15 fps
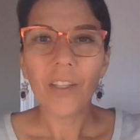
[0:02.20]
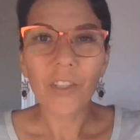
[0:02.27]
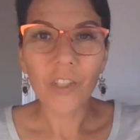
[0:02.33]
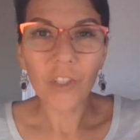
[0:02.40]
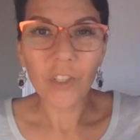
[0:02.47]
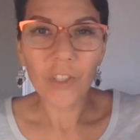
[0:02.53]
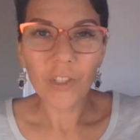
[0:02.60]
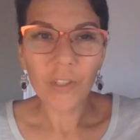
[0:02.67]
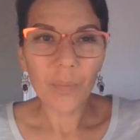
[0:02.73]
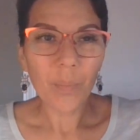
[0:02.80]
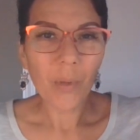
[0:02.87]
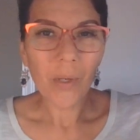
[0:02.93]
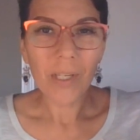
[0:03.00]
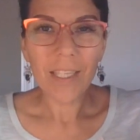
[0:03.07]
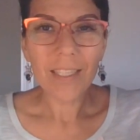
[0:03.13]
Good
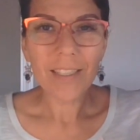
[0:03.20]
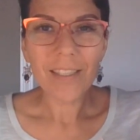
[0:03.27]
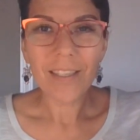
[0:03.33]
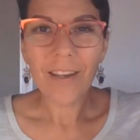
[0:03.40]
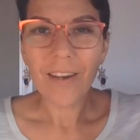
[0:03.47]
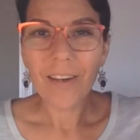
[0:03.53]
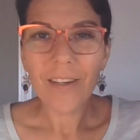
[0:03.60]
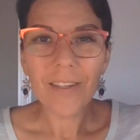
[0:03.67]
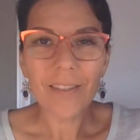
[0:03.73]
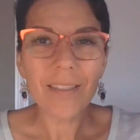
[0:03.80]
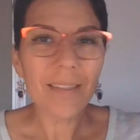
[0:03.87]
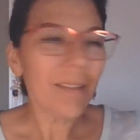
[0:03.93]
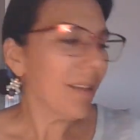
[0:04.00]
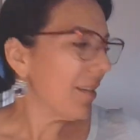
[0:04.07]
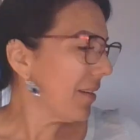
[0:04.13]
morning,
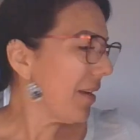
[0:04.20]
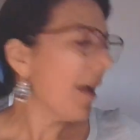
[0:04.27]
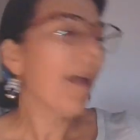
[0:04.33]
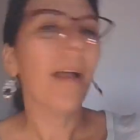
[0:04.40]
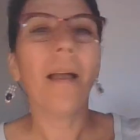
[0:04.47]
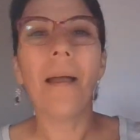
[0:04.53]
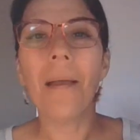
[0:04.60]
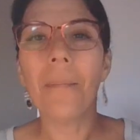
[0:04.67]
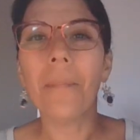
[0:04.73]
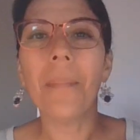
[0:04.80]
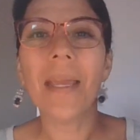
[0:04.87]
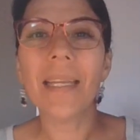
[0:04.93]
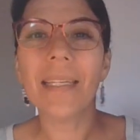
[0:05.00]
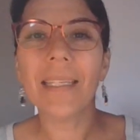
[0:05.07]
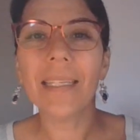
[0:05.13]
stars.
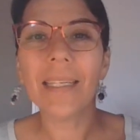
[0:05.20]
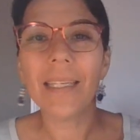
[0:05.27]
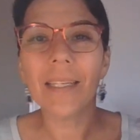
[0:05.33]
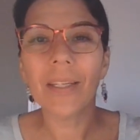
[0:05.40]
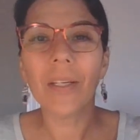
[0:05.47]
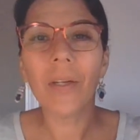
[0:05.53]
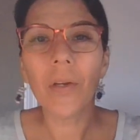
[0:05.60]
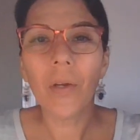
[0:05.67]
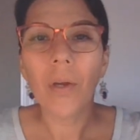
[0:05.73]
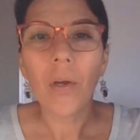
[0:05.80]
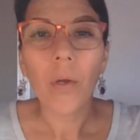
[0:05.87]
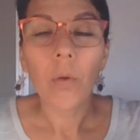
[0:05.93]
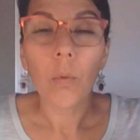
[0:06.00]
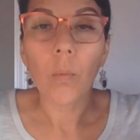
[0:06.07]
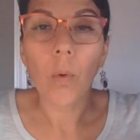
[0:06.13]
Mandy here,
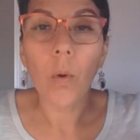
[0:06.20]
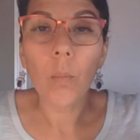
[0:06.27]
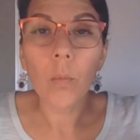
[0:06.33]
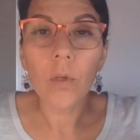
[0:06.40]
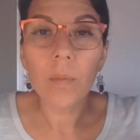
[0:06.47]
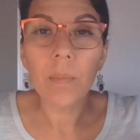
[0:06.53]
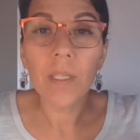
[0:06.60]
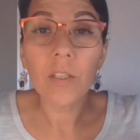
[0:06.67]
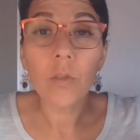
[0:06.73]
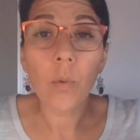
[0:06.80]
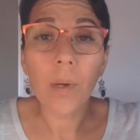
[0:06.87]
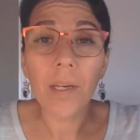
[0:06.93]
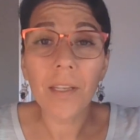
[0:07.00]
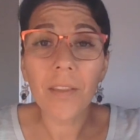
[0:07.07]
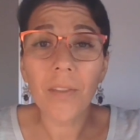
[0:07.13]
Room with Me
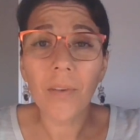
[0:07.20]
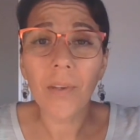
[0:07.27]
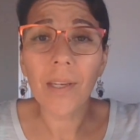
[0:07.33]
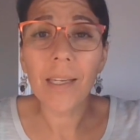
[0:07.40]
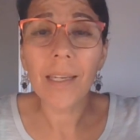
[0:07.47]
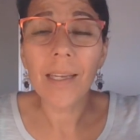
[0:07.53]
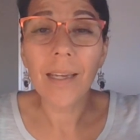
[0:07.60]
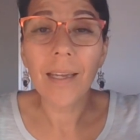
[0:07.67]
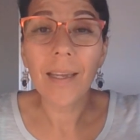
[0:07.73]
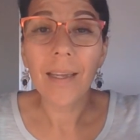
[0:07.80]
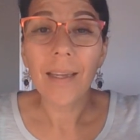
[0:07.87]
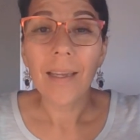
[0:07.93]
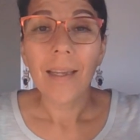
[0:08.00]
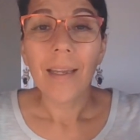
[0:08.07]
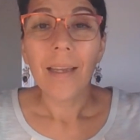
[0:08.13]
23.
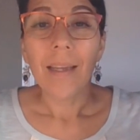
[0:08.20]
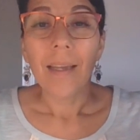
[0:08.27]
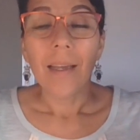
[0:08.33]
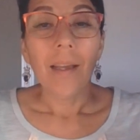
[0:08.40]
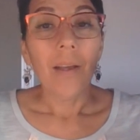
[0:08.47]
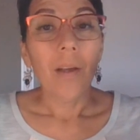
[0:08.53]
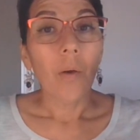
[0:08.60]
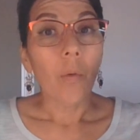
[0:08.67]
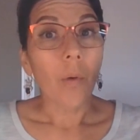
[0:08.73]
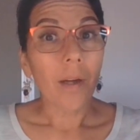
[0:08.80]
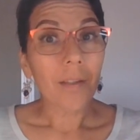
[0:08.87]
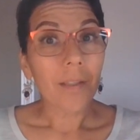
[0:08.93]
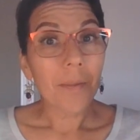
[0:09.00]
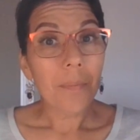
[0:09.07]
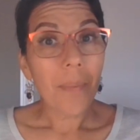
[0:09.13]

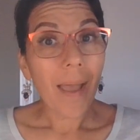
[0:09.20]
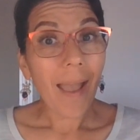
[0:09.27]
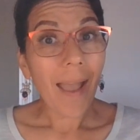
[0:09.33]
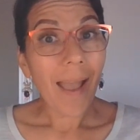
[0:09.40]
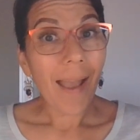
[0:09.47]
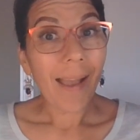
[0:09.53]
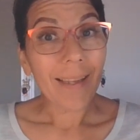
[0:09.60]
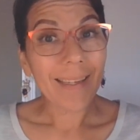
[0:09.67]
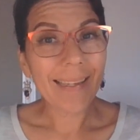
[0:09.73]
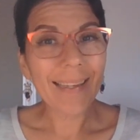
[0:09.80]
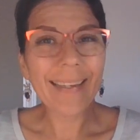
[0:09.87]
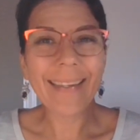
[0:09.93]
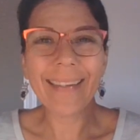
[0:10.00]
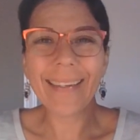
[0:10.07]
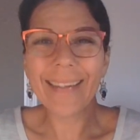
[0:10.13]
Welcome back.
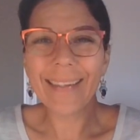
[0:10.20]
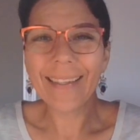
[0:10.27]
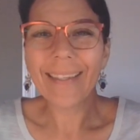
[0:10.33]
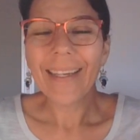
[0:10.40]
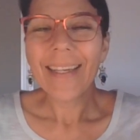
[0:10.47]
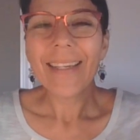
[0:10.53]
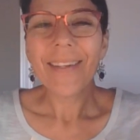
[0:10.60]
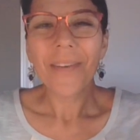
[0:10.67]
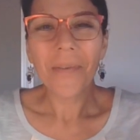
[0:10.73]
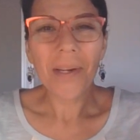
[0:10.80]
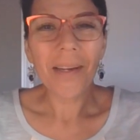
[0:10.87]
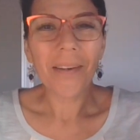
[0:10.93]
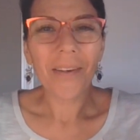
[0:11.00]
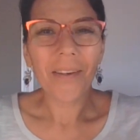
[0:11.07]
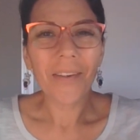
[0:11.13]
We
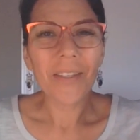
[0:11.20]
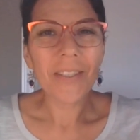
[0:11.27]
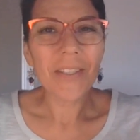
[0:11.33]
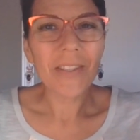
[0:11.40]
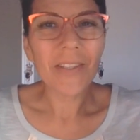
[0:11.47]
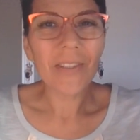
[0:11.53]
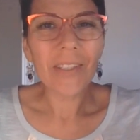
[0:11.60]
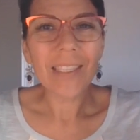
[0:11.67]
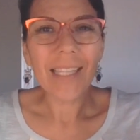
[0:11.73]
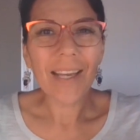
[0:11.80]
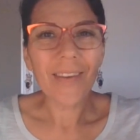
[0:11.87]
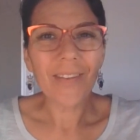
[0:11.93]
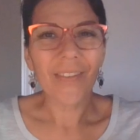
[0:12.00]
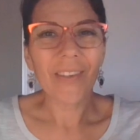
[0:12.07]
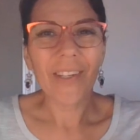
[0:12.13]
are going to do a
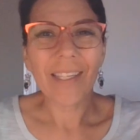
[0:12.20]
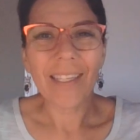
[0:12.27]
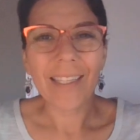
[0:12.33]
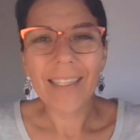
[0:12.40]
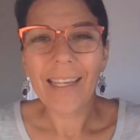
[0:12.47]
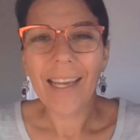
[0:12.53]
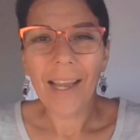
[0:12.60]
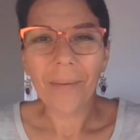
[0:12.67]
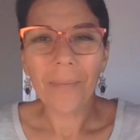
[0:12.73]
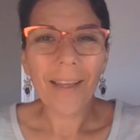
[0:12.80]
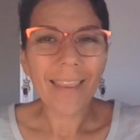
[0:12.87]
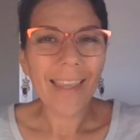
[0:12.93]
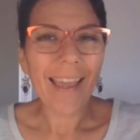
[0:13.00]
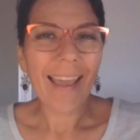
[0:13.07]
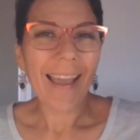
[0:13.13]
love read. How
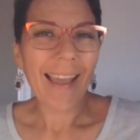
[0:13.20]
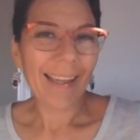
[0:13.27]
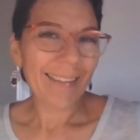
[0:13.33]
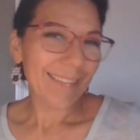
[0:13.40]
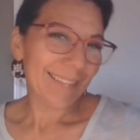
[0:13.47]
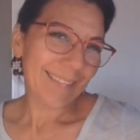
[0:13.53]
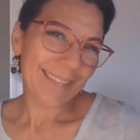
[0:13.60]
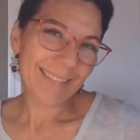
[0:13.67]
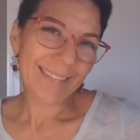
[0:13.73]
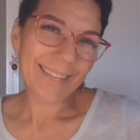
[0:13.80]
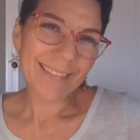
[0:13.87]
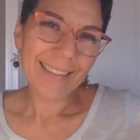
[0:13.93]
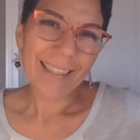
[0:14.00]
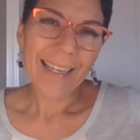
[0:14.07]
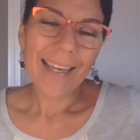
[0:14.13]
about that?
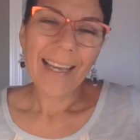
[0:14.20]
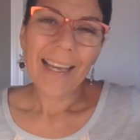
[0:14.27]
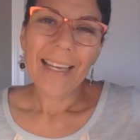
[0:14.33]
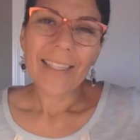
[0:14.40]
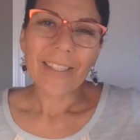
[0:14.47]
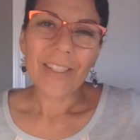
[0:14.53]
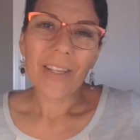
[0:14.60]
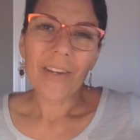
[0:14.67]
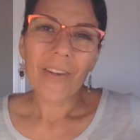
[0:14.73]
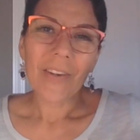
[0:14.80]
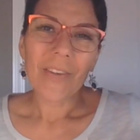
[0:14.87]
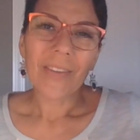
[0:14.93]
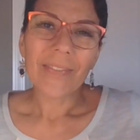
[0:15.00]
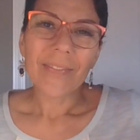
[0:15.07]
So,